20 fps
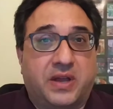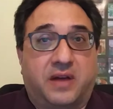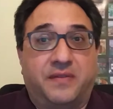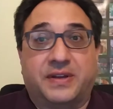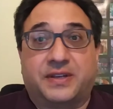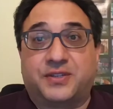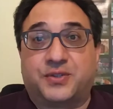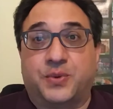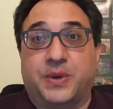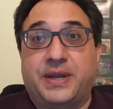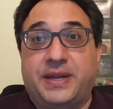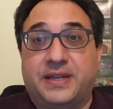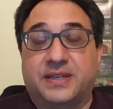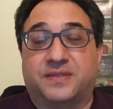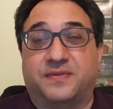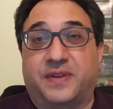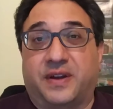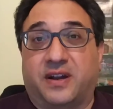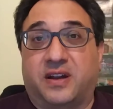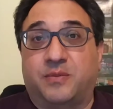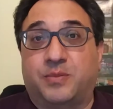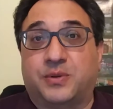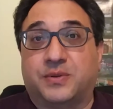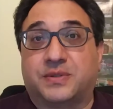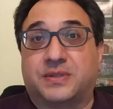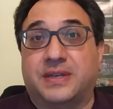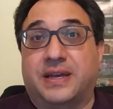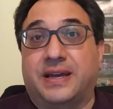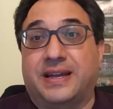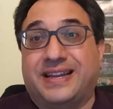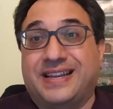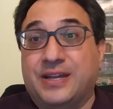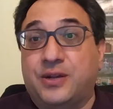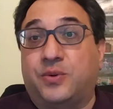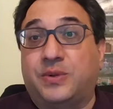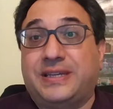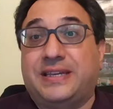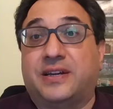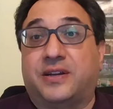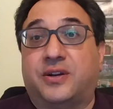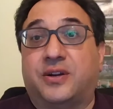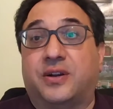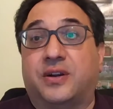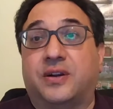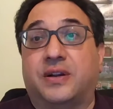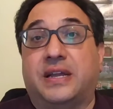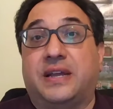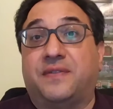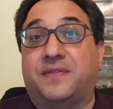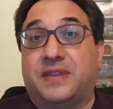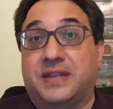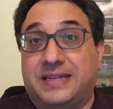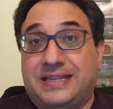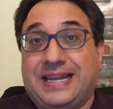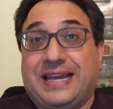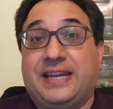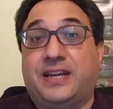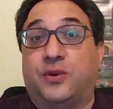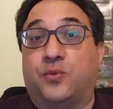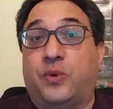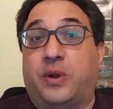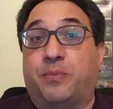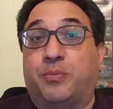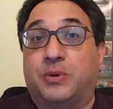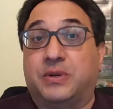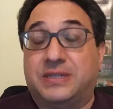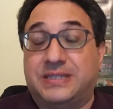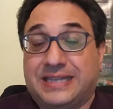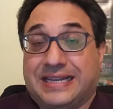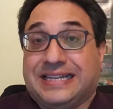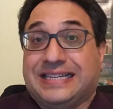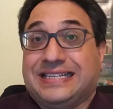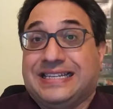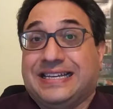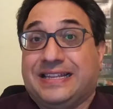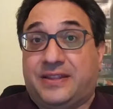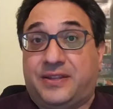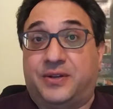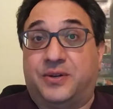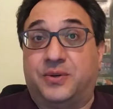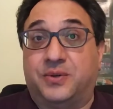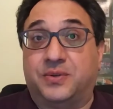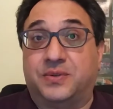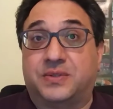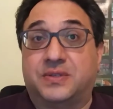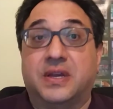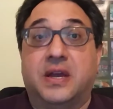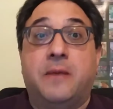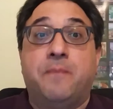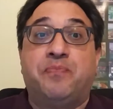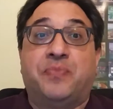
of extraneous variables can only occur if the data representing those